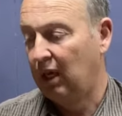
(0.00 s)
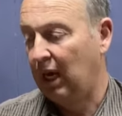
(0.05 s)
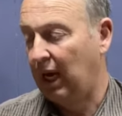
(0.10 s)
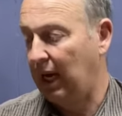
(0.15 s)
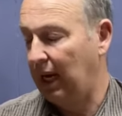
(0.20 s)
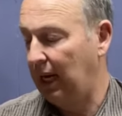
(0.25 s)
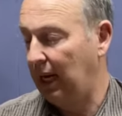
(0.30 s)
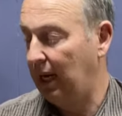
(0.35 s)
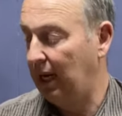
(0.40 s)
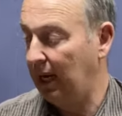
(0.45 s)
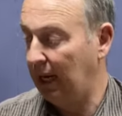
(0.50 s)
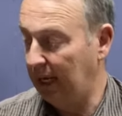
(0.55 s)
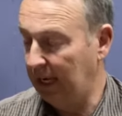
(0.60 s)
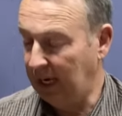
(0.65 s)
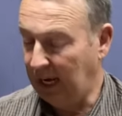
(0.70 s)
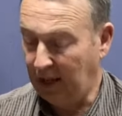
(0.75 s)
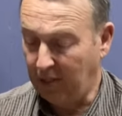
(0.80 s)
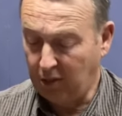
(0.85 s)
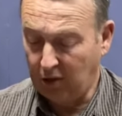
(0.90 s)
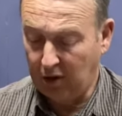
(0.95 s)
Uh,
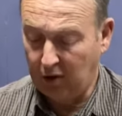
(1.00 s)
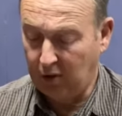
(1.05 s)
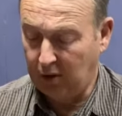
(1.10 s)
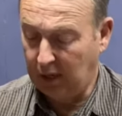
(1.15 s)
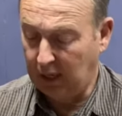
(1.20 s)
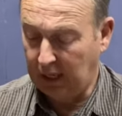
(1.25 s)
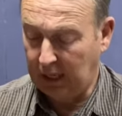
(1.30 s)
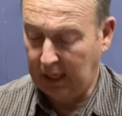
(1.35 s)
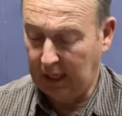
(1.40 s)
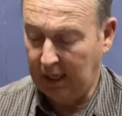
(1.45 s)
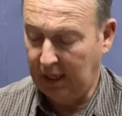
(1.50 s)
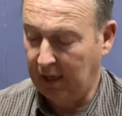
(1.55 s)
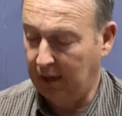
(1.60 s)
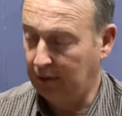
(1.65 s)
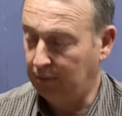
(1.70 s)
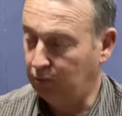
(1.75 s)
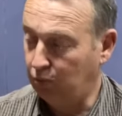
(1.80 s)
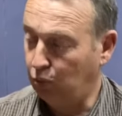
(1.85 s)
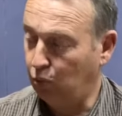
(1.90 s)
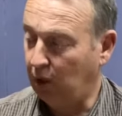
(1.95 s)
another uh,
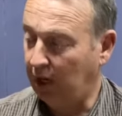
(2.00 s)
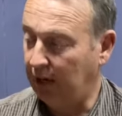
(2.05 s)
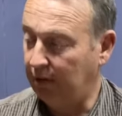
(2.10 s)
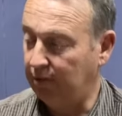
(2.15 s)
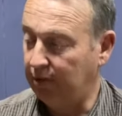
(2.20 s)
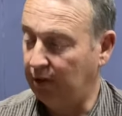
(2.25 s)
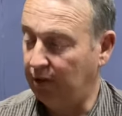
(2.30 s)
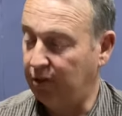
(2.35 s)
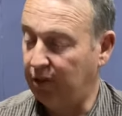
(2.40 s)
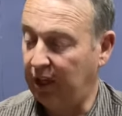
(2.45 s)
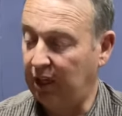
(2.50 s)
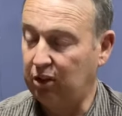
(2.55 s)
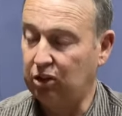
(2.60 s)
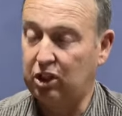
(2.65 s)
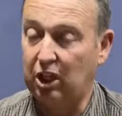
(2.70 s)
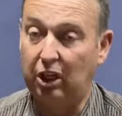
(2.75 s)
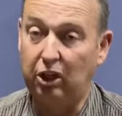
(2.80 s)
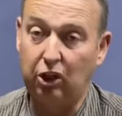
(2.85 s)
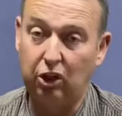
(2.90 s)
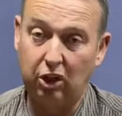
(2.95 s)
one of the things
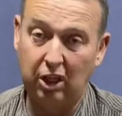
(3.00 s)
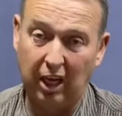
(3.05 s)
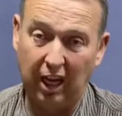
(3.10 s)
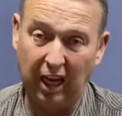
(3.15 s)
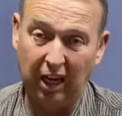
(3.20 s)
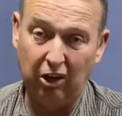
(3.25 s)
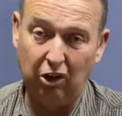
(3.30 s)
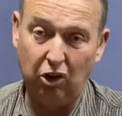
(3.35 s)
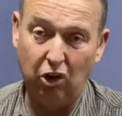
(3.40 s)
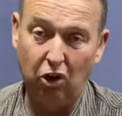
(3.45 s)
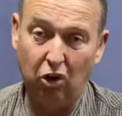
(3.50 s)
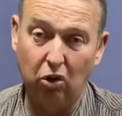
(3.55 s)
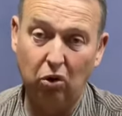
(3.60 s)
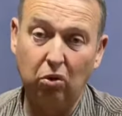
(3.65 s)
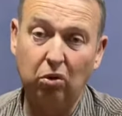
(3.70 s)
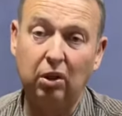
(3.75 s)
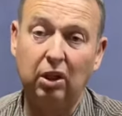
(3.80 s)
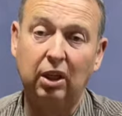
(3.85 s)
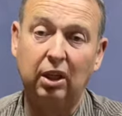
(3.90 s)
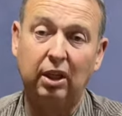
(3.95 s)
that you can
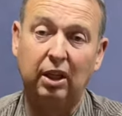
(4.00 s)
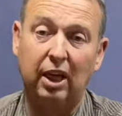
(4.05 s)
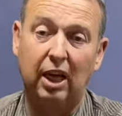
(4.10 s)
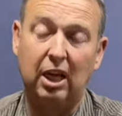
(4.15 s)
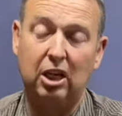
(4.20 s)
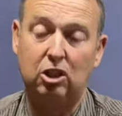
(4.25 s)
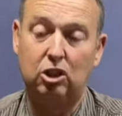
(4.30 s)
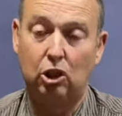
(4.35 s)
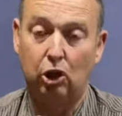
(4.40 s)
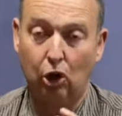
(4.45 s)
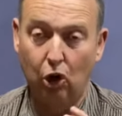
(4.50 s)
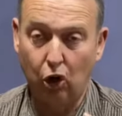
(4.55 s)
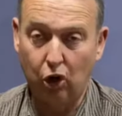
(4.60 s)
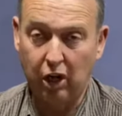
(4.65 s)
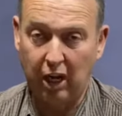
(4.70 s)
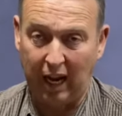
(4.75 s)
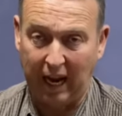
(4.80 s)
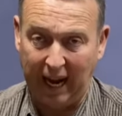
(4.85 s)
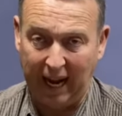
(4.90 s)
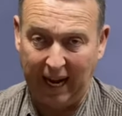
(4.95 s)
do is
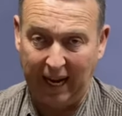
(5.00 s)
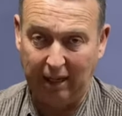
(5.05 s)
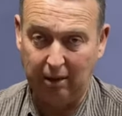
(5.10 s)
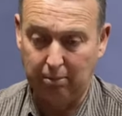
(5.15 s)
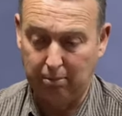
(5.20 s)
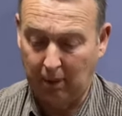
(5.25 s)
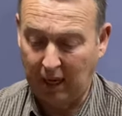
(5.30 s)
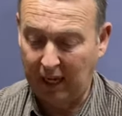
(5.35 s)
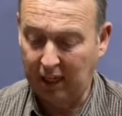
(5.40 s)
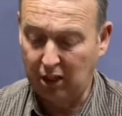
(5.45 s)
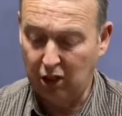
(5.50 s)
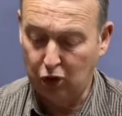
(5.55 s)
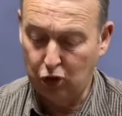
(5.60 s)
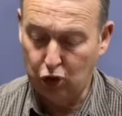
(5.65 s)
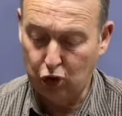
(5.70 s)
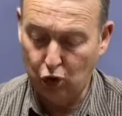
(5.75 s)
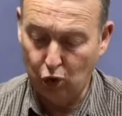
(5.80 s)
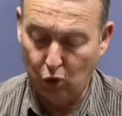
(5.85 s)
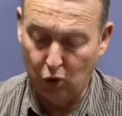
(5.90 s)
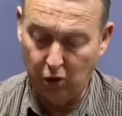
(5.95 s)
look at making
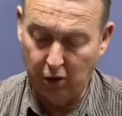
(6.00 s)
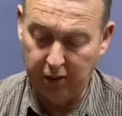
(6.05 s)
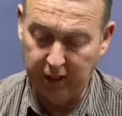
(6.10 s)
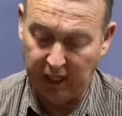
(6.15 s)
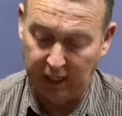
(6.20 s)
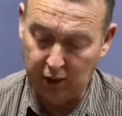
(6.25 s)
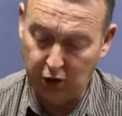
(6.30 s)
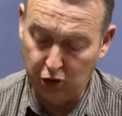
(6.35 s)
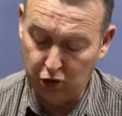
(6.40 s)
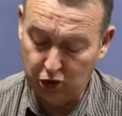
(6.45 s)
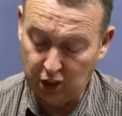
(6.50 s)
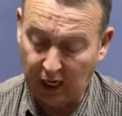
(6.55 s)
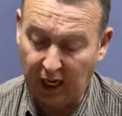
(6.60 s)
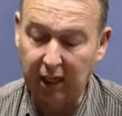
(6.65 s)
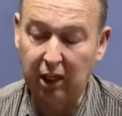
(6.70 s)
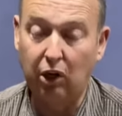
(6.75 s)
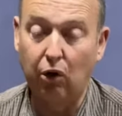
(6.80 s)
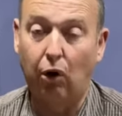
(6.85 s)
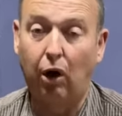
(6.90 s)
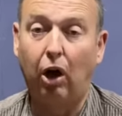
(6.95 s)
sure that you
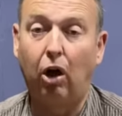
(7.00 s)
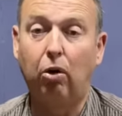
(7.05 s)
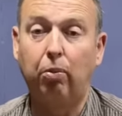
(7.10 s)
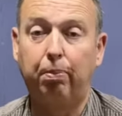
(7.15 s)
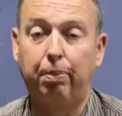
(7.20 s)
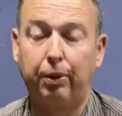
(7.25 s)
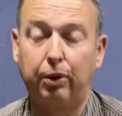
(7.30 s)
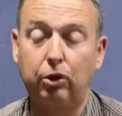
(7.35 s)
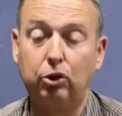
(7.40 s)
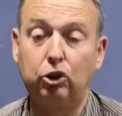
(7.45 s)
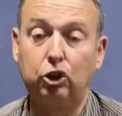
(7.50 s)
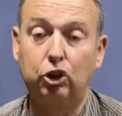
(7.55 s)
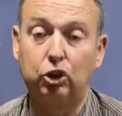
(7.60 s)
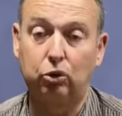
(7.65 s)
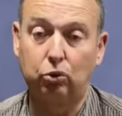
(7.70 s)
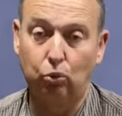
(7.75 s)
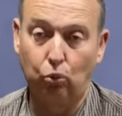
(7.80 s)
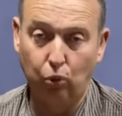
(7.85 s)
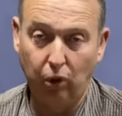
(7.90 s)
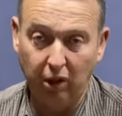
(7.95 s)
take your old boots
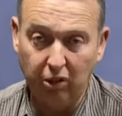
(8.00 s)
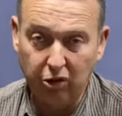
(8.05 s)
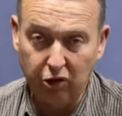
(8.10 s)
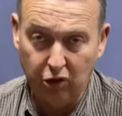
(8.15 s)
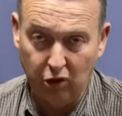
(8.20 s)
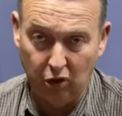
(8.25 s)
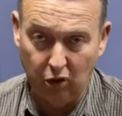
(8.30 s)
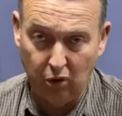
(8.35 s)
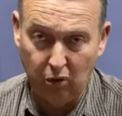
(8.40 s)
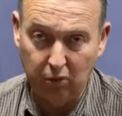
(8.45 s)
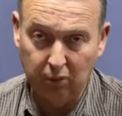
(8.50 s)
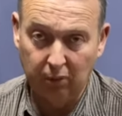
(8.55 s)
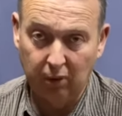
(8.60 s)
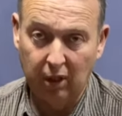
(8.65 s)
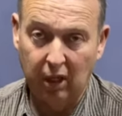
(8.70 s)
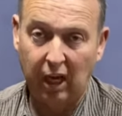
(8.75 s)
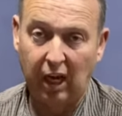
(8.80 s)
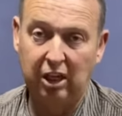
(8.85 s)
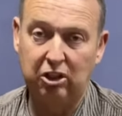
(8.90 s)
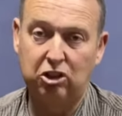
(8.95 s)
with you
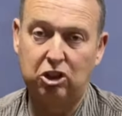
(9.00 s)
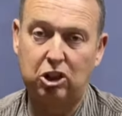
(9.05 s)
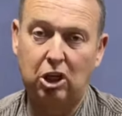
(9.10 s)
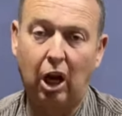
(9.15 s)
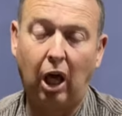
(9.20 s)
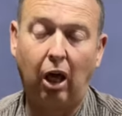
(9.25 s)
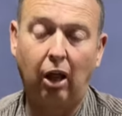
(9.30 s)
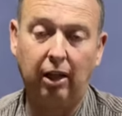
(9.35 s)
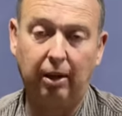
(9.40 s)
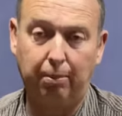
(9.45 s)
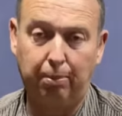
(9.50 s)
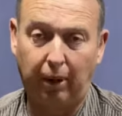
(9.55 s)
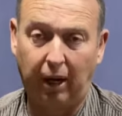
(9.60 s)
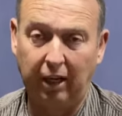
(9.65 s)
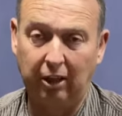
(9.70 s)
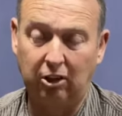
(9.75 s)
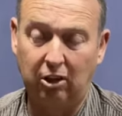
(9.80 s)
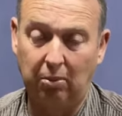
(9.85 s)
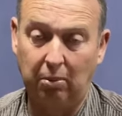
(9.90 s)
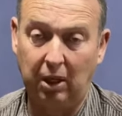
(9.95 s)
and slowly
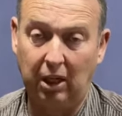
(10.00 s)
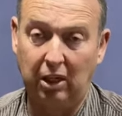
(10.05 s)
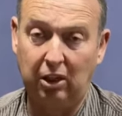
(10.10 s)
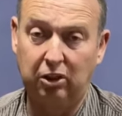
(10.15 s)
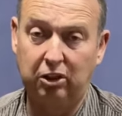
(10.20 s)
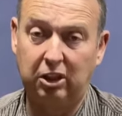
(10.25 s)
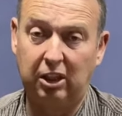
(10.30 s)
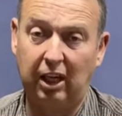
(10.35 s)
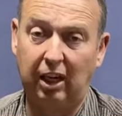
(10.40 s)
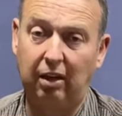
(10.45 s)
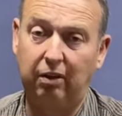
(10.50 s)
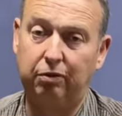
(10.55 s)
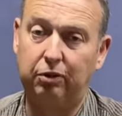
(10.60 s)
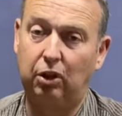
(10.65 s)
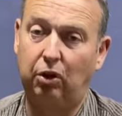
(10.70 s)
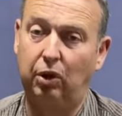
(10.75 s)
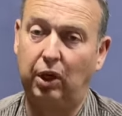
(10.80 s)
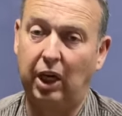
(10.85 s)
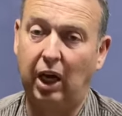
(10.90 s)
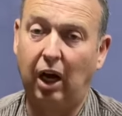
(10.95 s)
break them in. Instead of
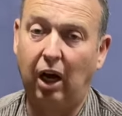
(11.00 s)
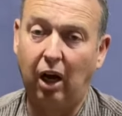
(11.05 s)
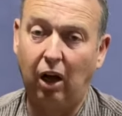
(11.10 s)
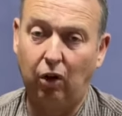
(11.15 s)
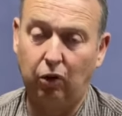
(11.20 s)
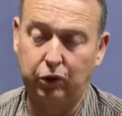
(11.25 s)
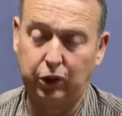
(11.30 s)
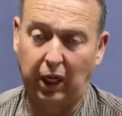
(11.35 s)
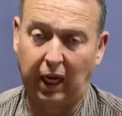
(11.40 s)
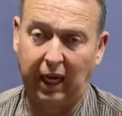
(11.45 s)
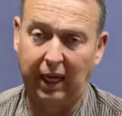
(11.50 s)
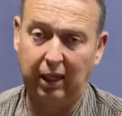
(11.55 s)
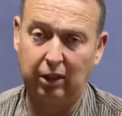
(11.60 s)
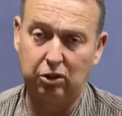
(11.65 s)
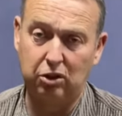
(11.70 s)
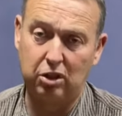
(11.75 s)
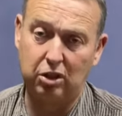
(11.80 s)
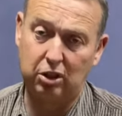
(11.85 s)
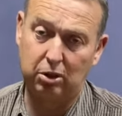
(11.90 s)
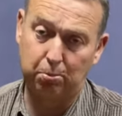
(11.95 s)
doing a whole day
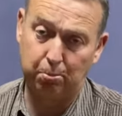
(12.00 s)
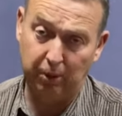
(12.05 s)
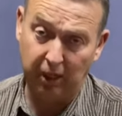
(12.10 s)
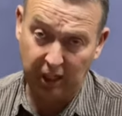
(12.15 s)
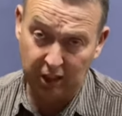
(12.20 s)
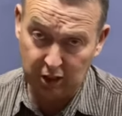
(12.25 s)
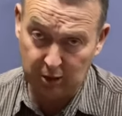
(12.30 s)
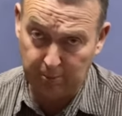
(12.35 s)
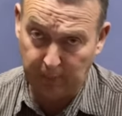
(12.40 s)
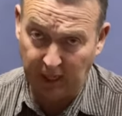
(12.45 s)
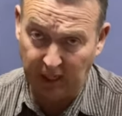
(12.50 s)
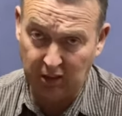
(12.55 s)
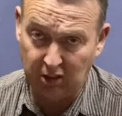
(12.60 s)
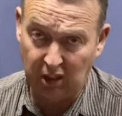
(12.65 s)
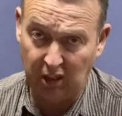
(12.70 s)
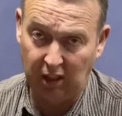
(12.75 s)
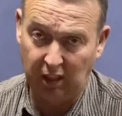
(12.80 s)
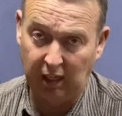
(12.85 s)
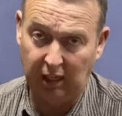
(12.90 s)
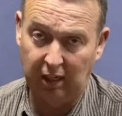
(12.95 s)
and
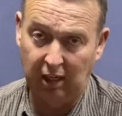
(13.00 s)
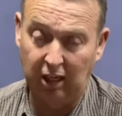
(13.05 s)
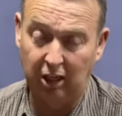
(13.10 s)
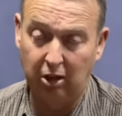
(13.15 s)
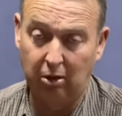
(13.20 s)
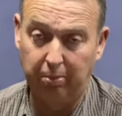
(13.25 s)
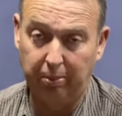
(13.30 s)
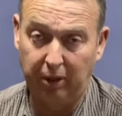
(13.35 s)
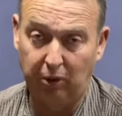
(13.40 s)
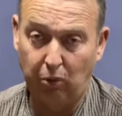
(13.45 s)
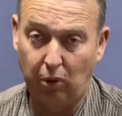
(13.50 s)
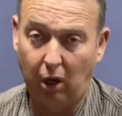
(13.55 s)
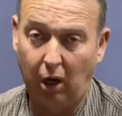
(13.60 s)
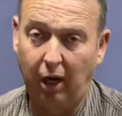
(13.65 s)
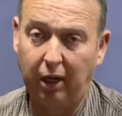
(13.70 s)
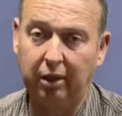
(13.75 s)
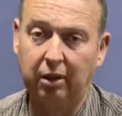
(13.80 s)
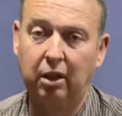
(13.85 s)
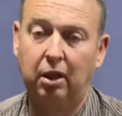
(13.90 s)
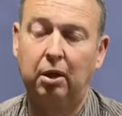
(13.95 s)
expecting that it'll be
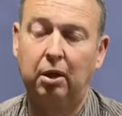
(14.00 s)
right,